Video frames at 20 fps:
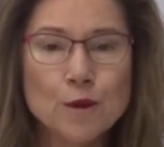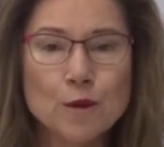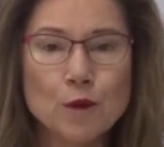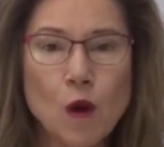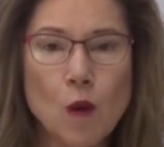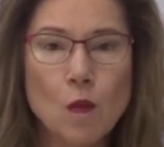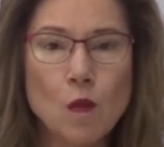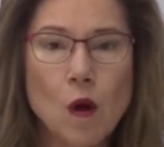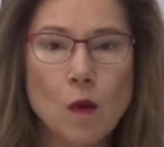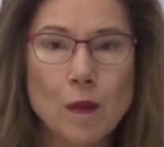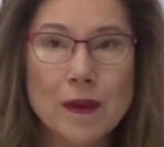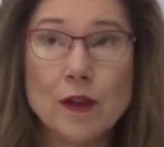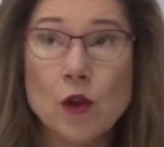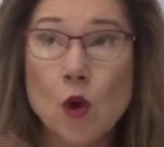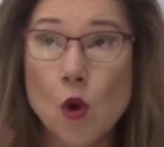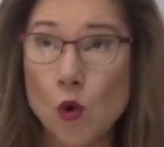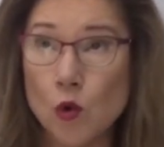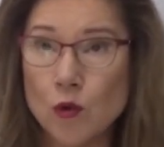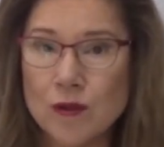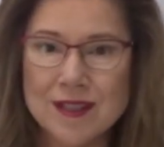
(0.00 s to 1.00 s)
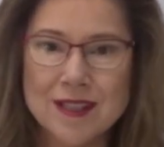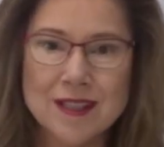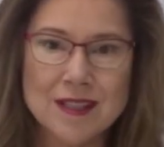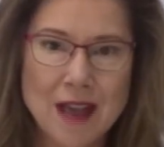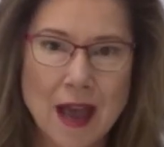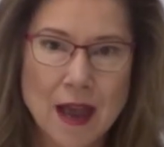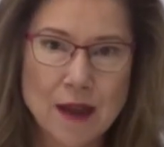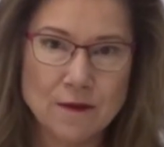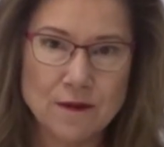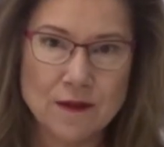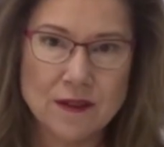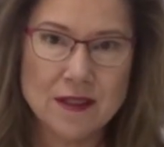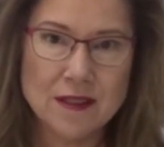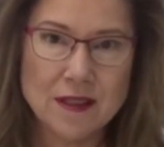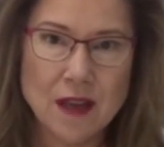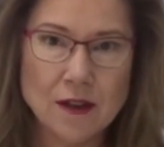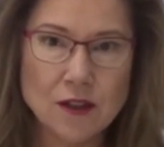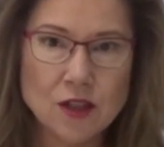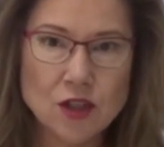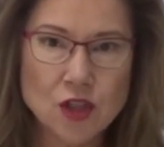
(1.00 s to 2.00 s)
from what we call safe
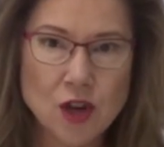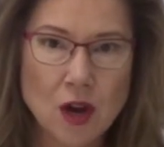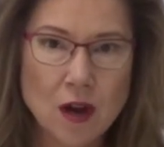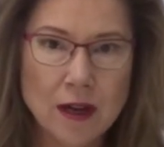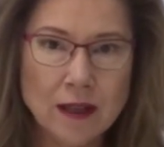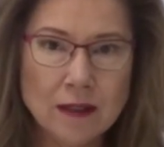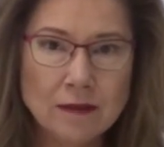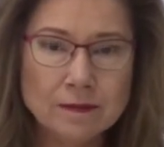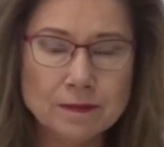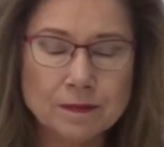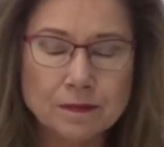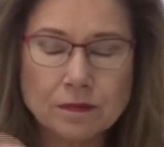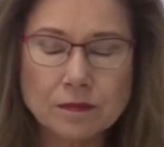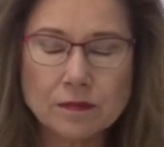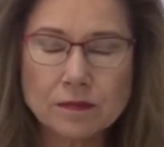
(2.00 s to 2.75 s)
sunshine.